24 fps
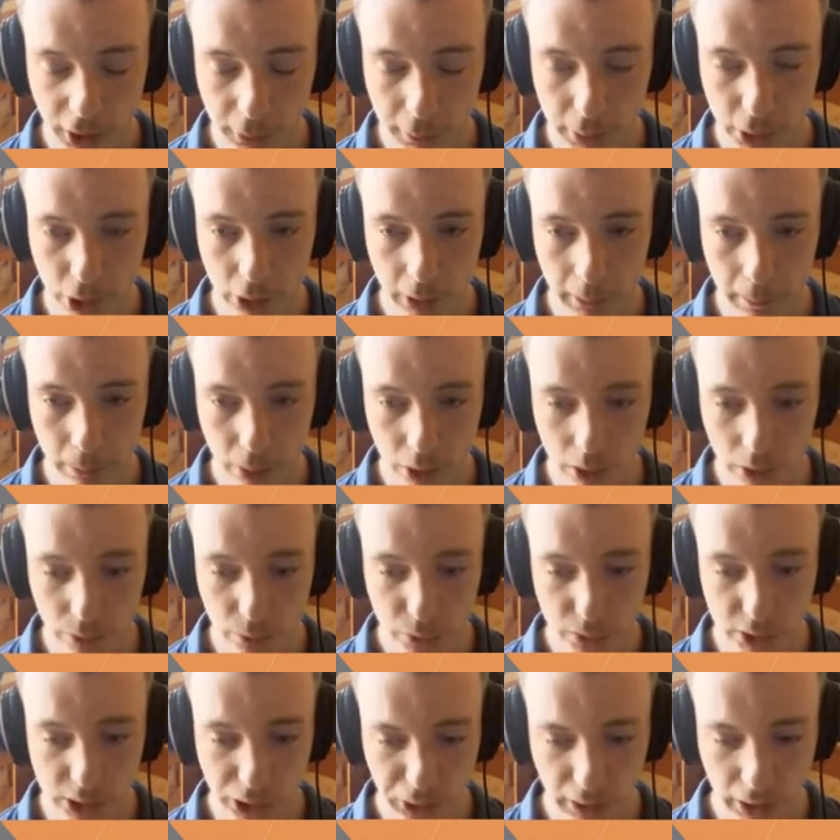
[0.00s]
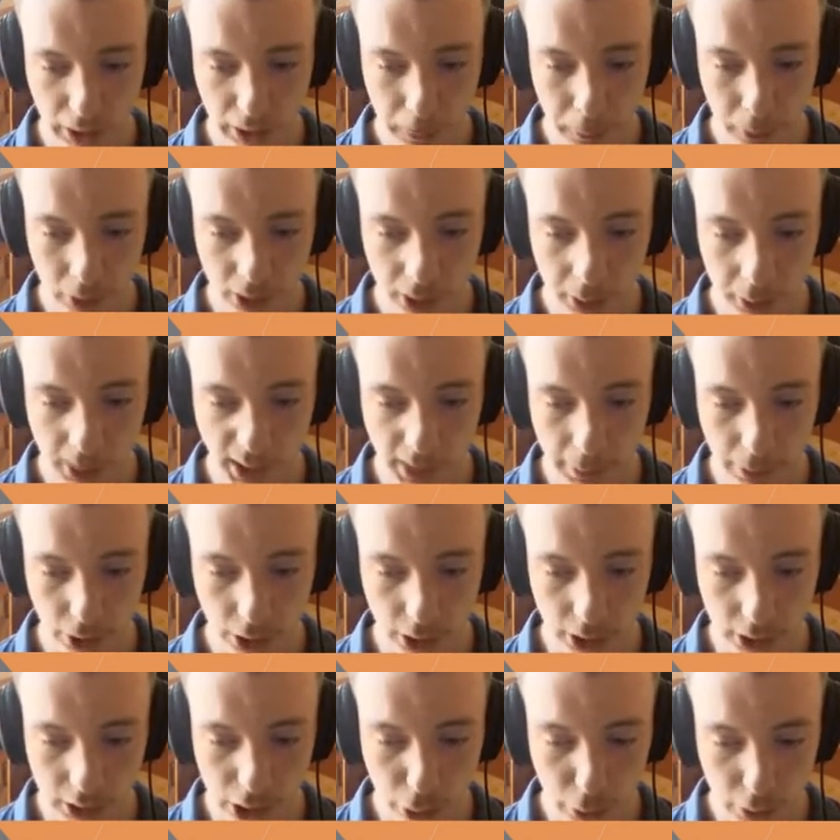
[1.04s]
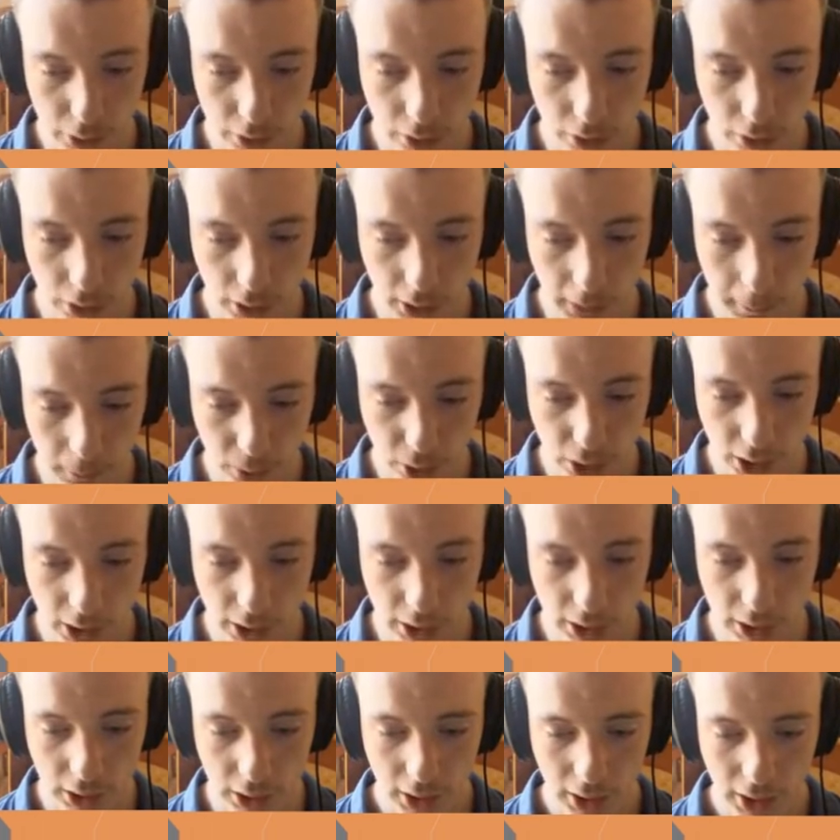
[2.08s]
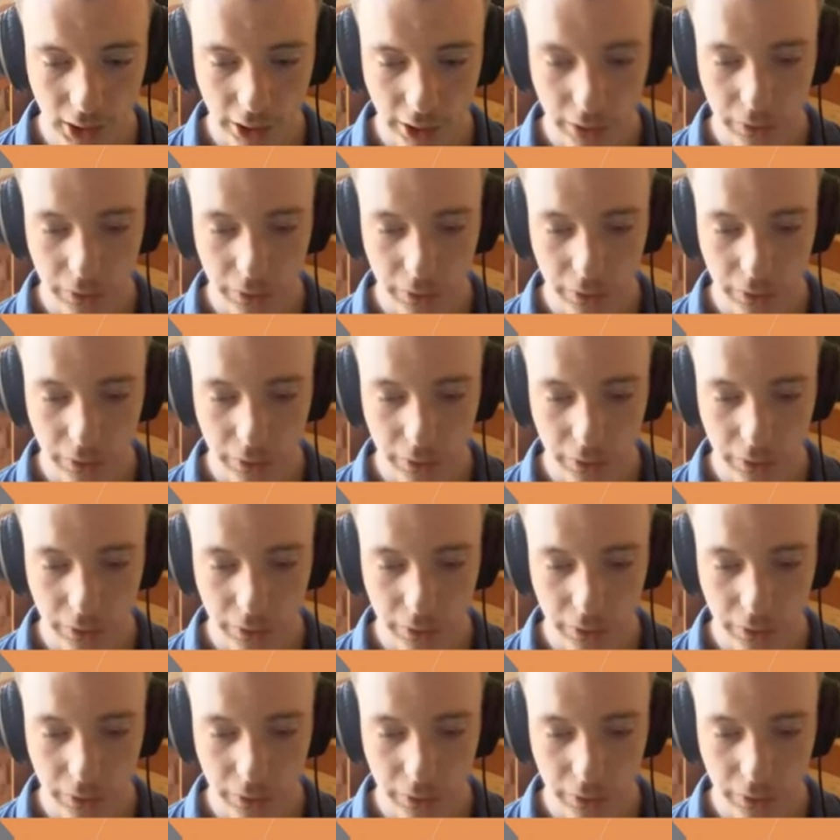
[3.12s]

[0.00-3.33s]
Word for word: names are important for developers to be able to intuit your API,